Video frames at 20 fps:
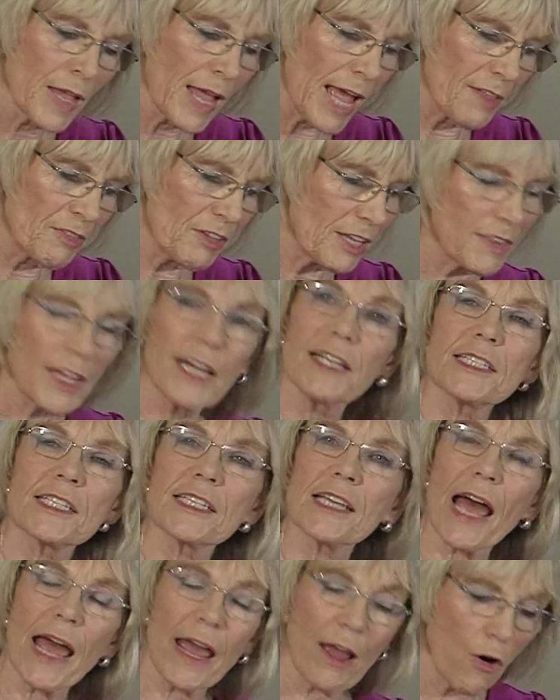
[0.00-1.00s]
And then they'd
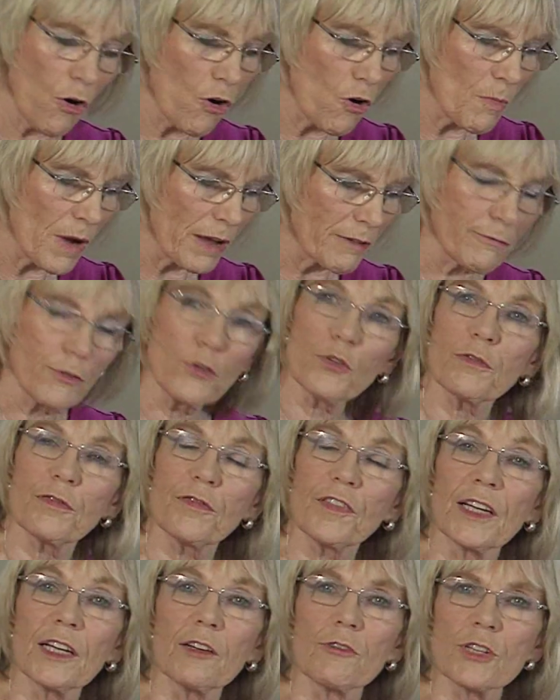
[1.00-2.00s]
say, oh, my fourth
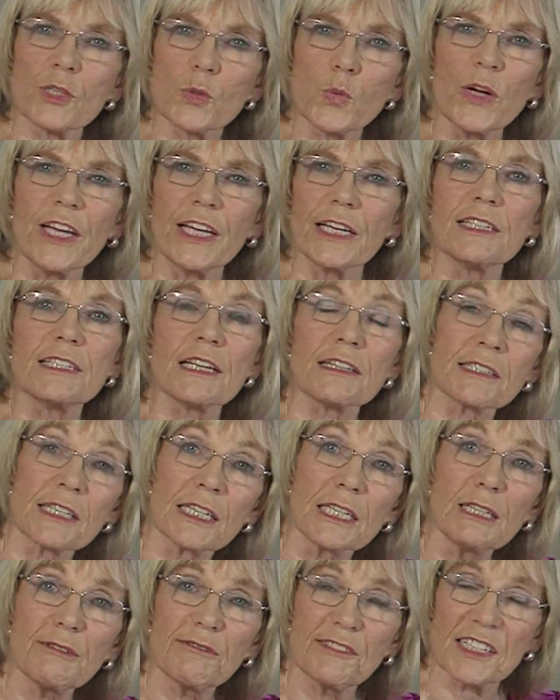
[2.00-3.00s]
finger is weak, it
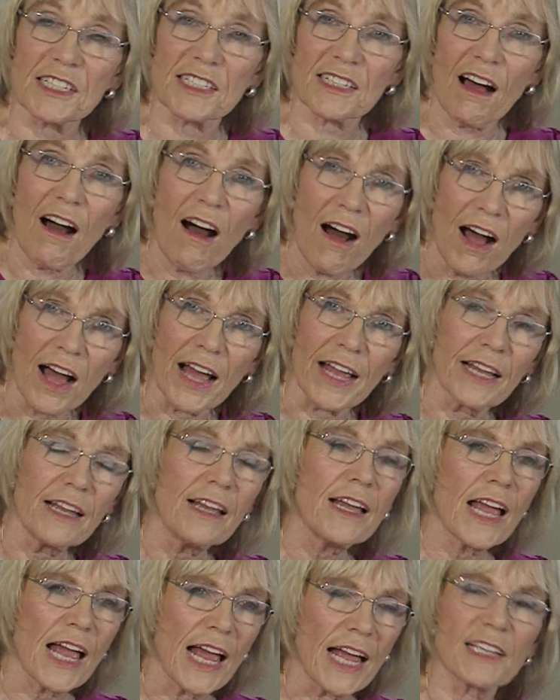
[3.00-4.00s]
doesn't lift as high
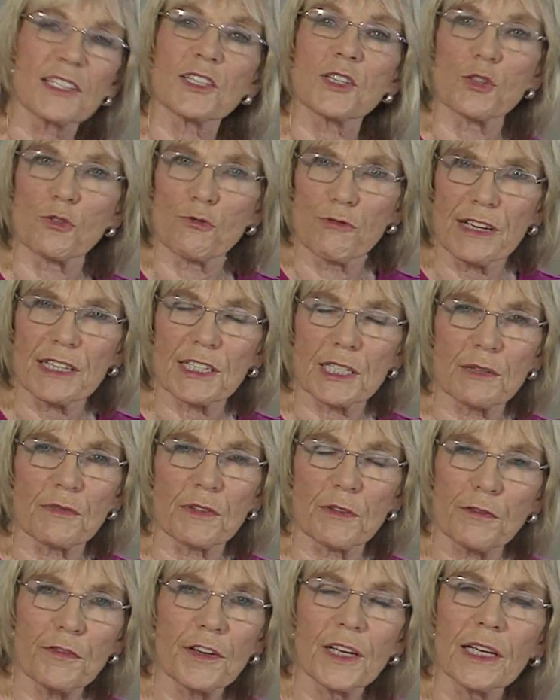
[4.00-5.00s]
as the rest of
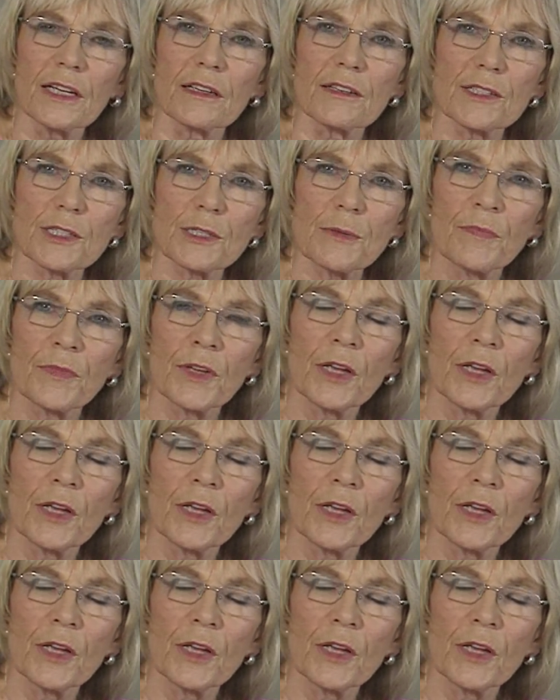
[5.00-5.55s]
the fingers.